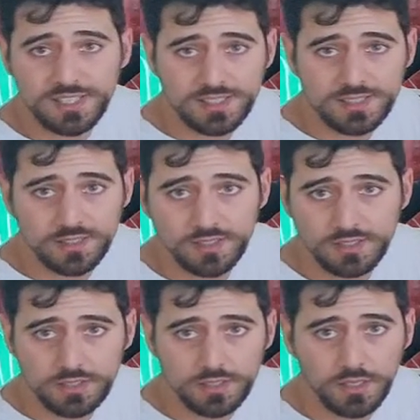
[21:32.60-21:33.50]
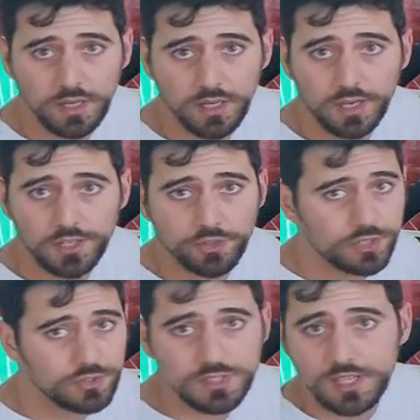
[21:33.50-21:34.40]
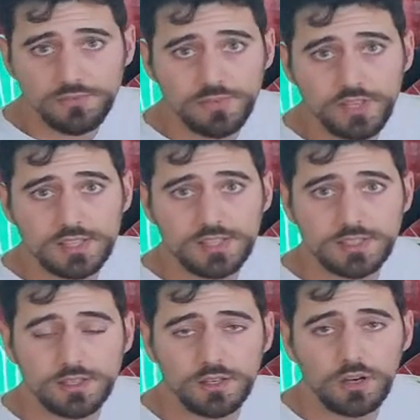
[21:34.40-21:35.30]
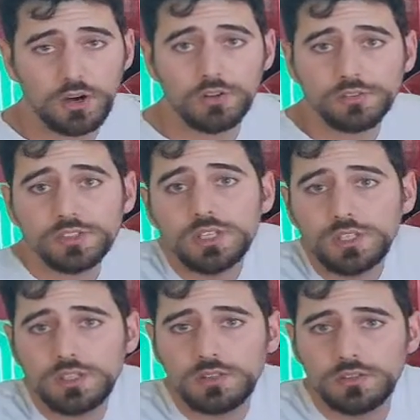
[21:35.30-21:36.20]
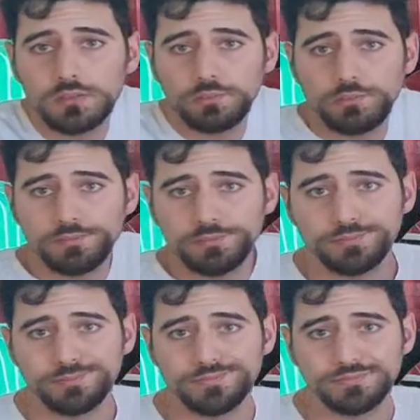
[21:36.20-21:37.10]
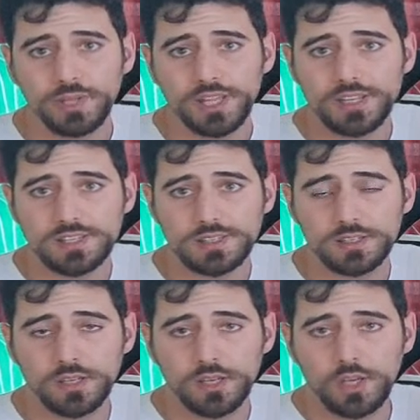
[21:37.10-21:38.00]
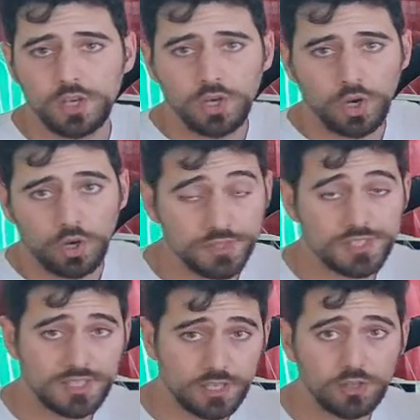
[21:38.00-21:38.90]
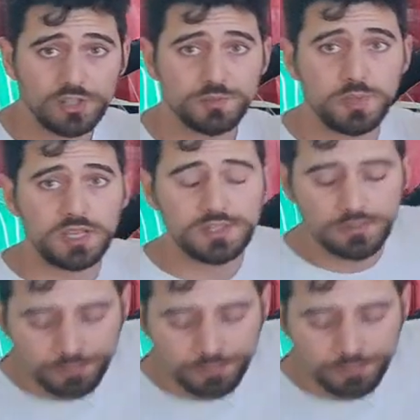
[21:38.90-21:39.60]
it in order to stay fixed on the place of the single speed.